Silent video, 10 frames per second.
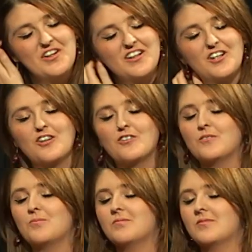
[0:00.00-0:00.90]
to
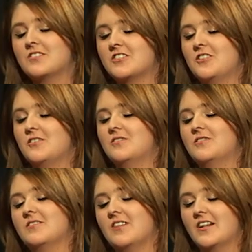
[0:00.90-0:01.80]
do?
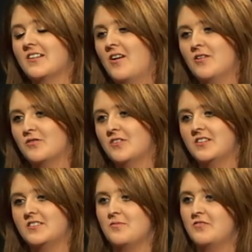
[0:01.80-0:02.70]
Like, now you've
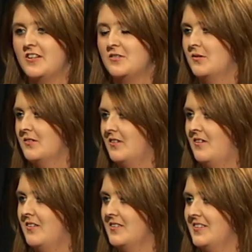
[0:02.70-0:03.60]
released some Facebook
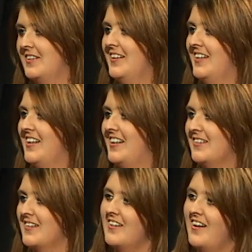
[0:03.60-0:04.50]
songs and
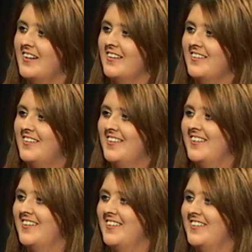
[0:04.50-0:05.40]
you're kind of,
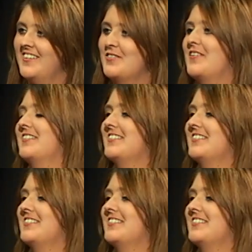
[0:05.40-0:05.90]
you've got this